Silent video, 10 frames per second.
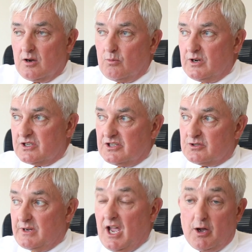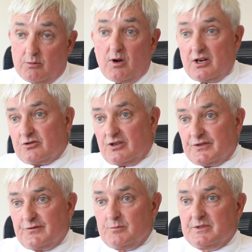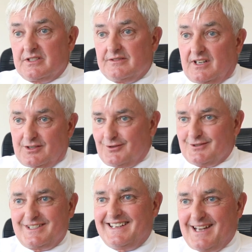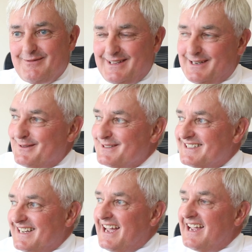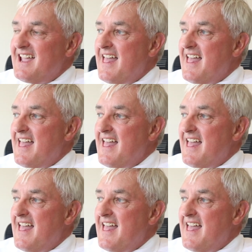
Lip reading: which is, we hope, quite transformative. I can't share that with anyone today.